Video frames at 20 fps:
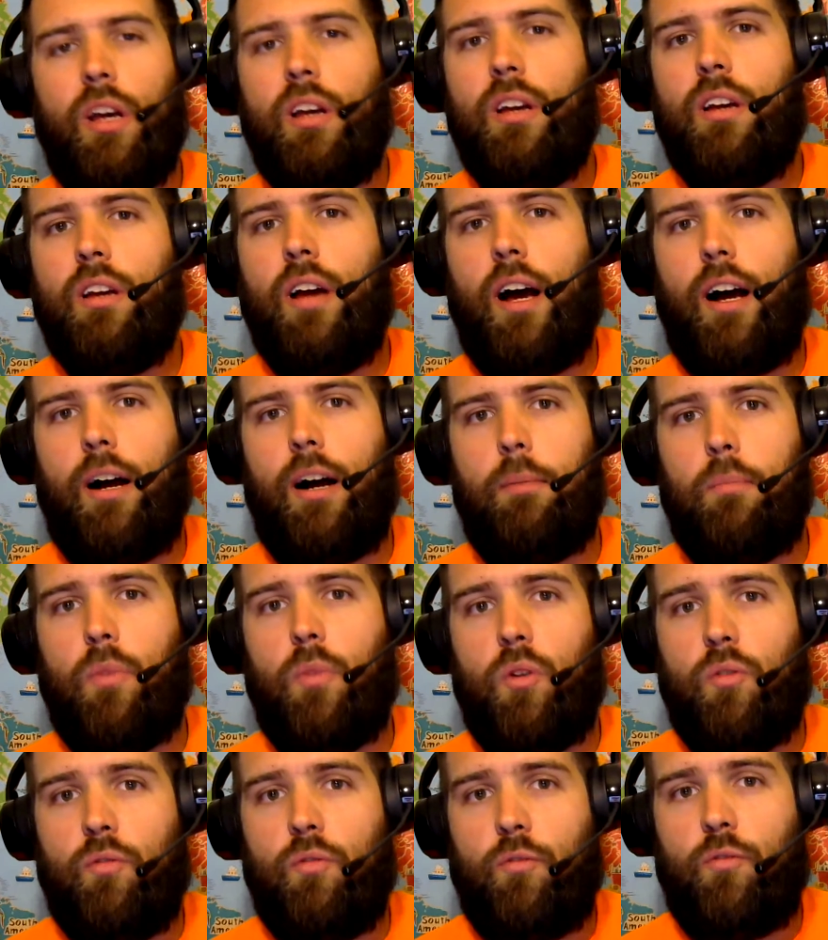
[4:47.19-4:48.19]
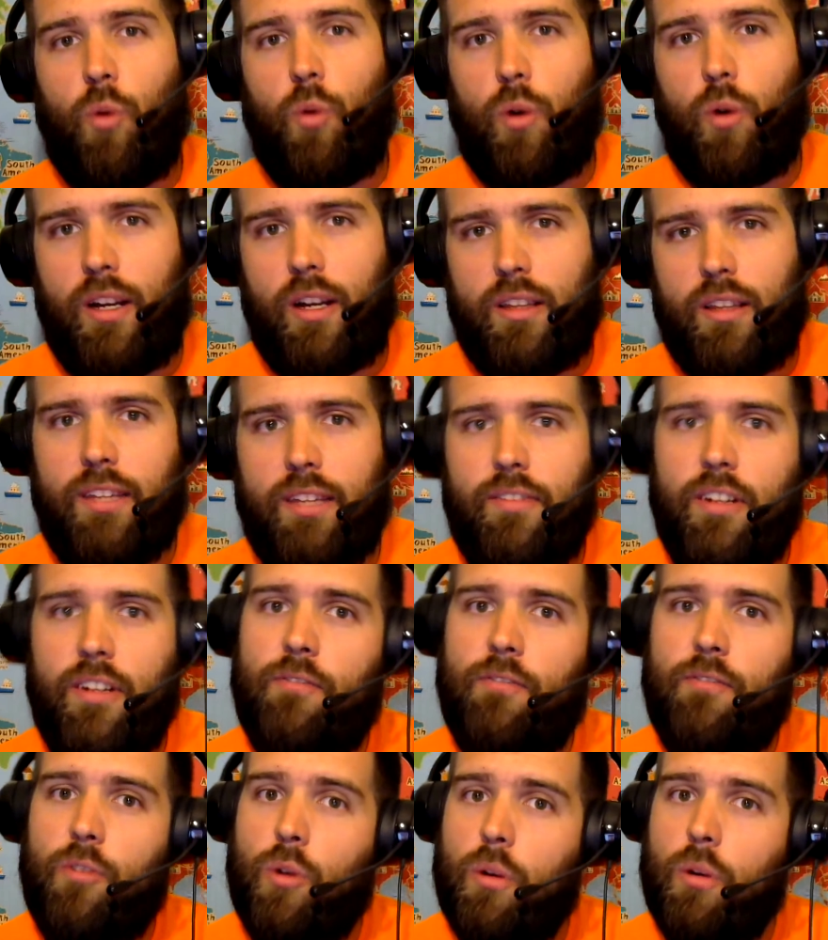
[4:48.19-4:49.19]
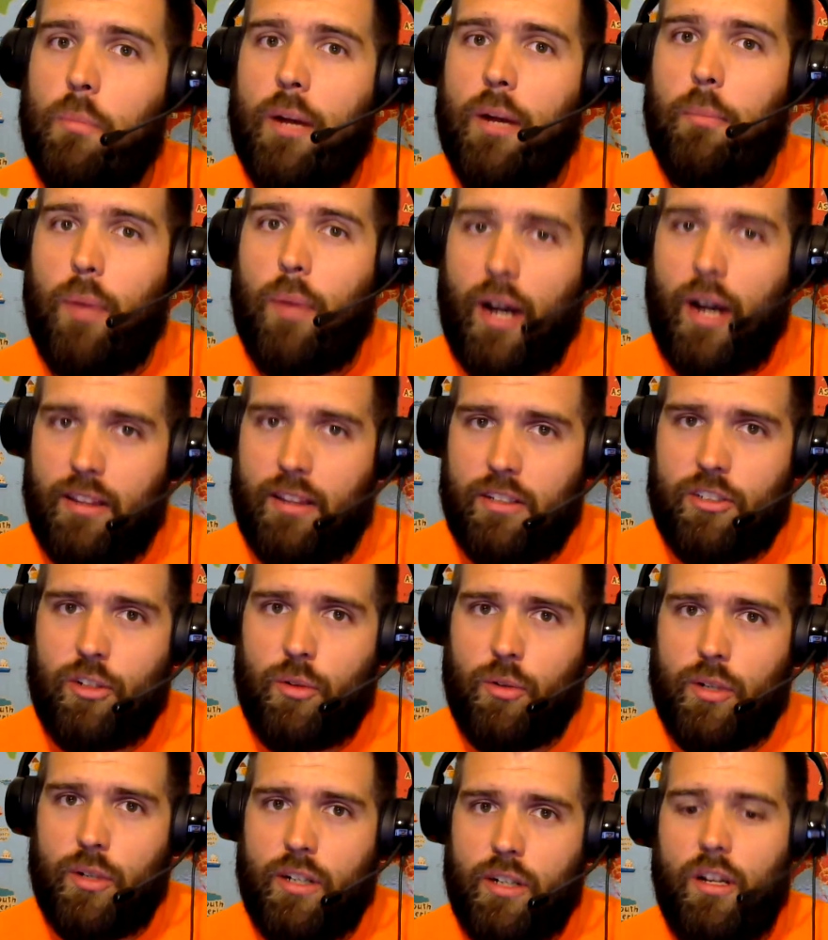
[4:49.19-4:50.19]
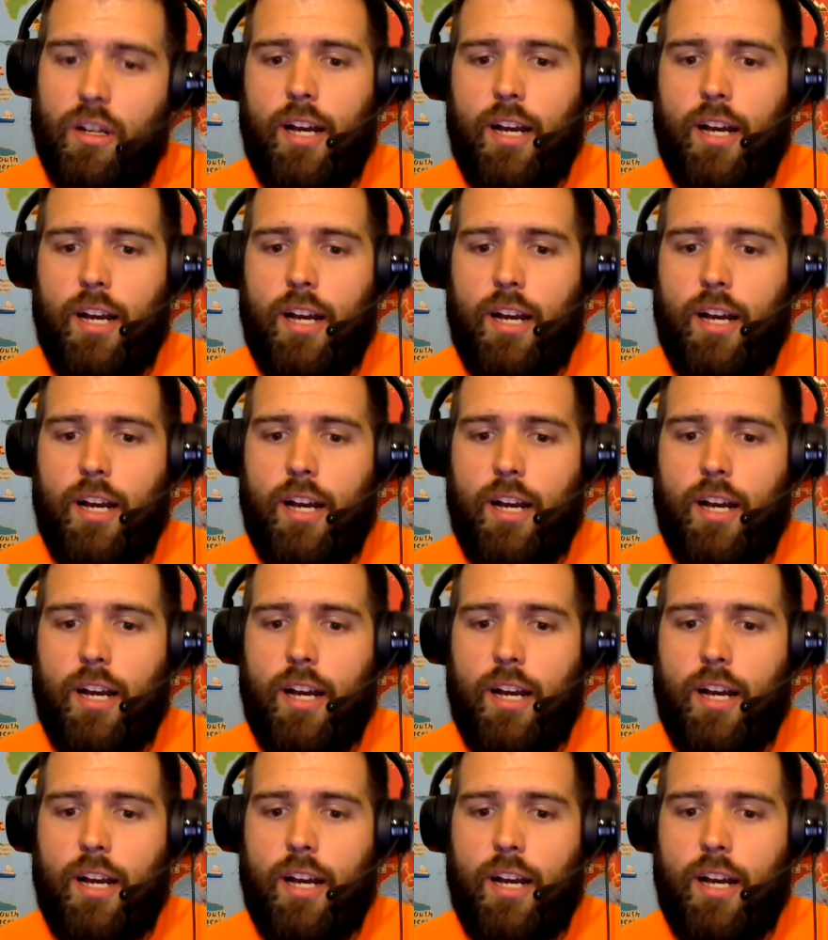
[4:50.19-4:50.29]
um, for a living, for my pilot career.